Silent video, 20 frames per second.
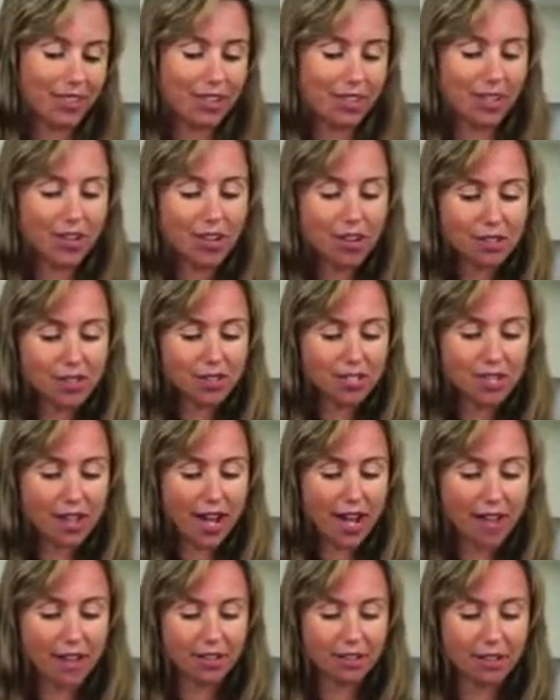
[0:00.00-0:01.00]
the closest
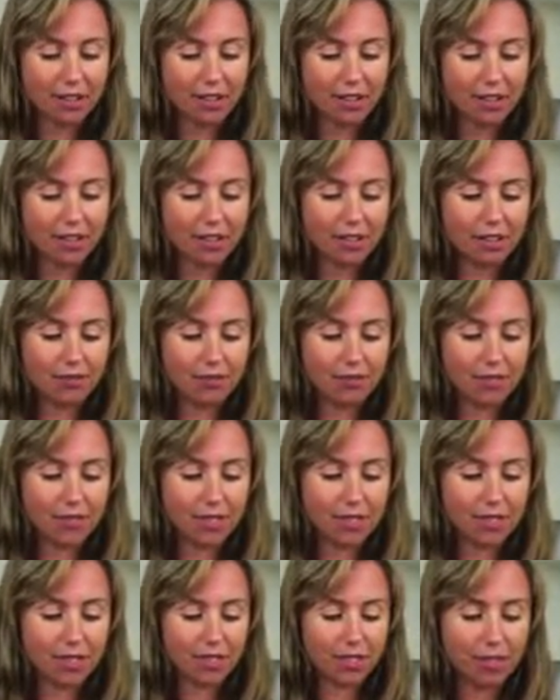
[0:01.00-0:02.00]
I could
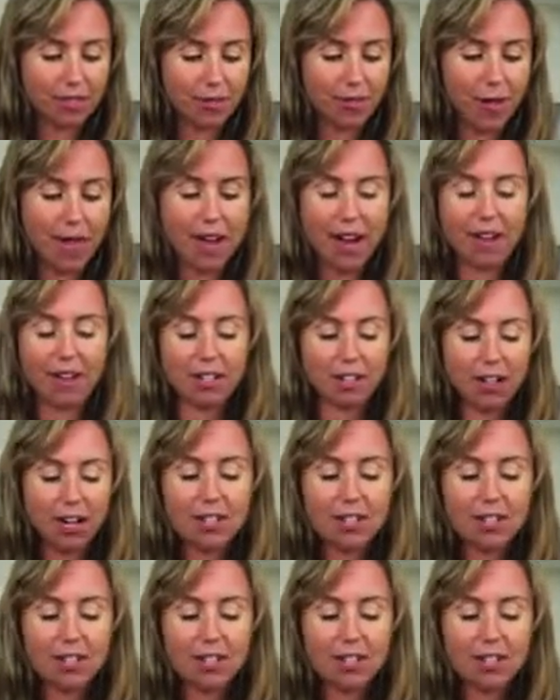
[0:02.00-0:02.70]
compare it,